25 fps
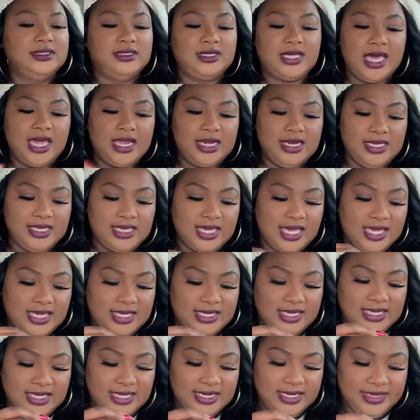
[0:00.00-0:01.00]
I didn't gain
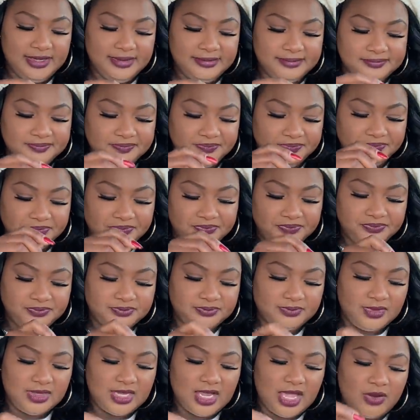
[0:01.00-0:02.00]
any.
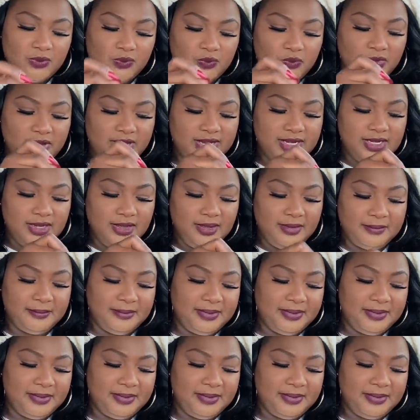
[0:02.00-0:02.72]
Not one